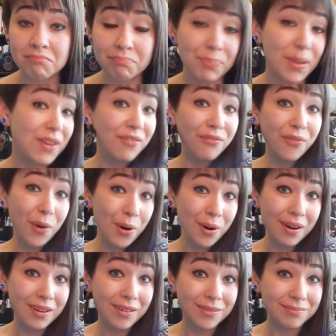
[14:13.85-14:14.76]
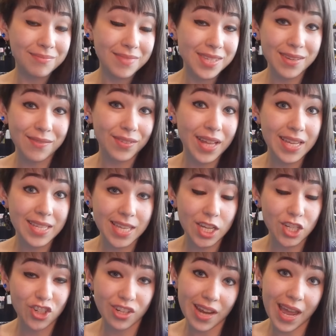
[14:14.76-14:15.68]
before
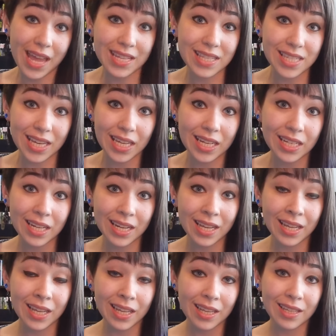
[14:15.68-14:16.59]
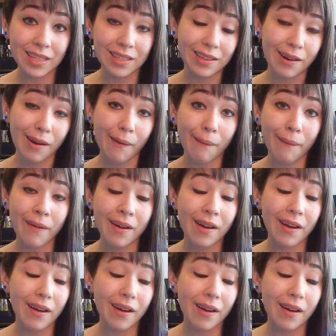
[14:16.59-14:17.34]
civilization ended, you know.